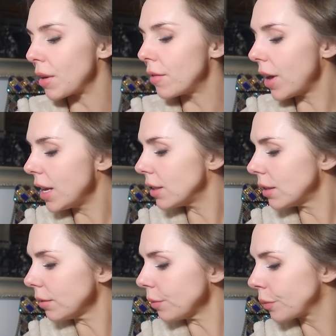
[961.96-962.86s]
my
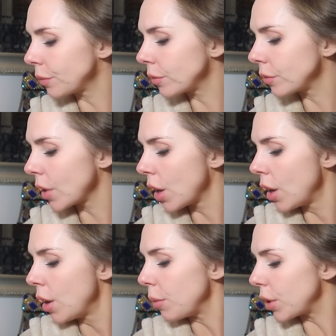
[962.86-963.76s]
face
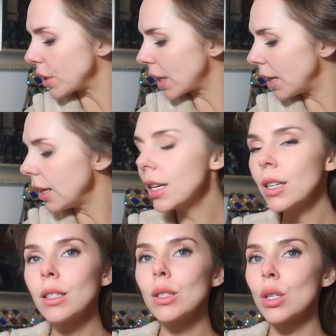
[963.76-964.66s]
because it
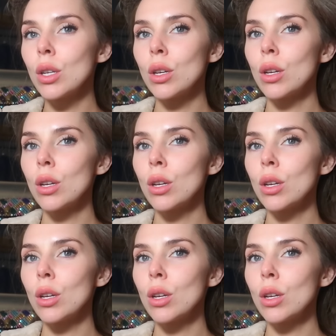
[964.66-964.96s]
clings